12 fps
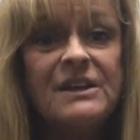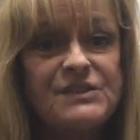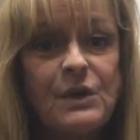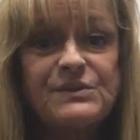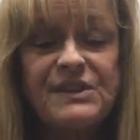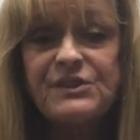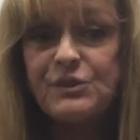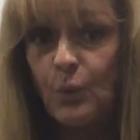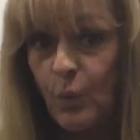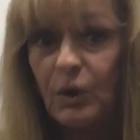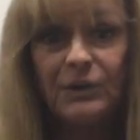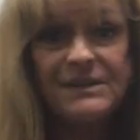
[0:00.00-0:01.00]
So since the
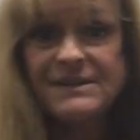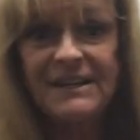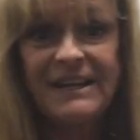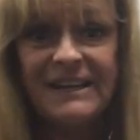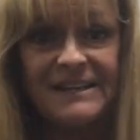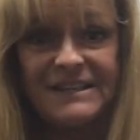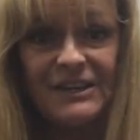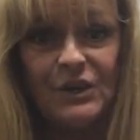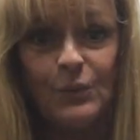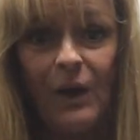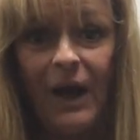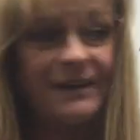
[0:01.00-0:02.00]
world is going to
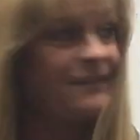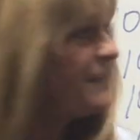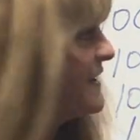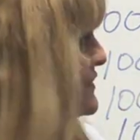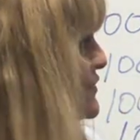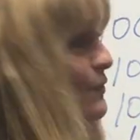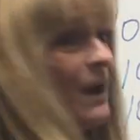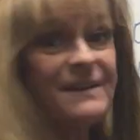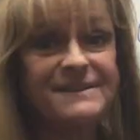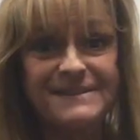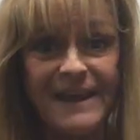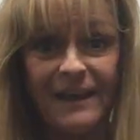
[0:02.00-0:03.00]
continue on, if things are
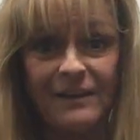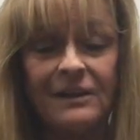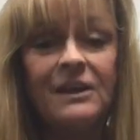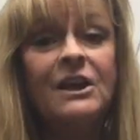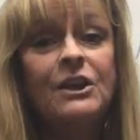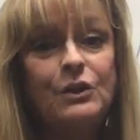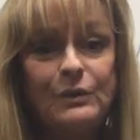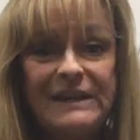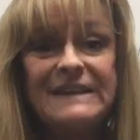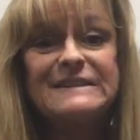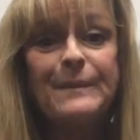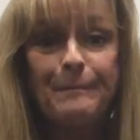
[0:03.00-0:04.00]
on sale, you
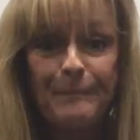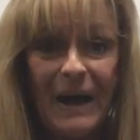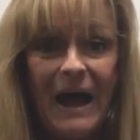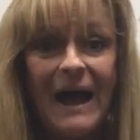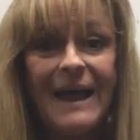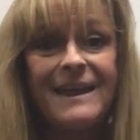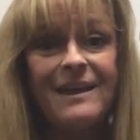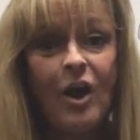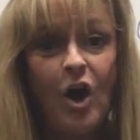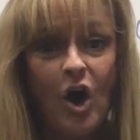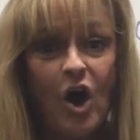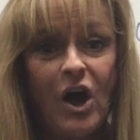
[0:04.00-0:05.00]
need to buy
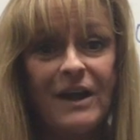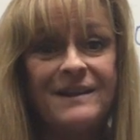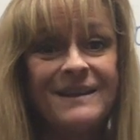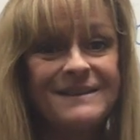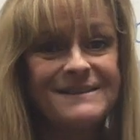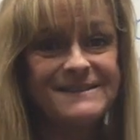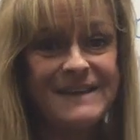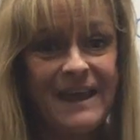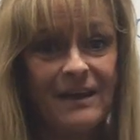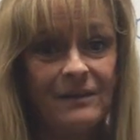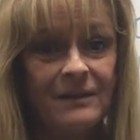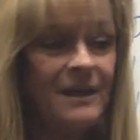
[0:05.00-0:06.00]
on
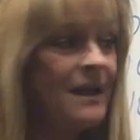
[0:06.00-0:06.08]
sale.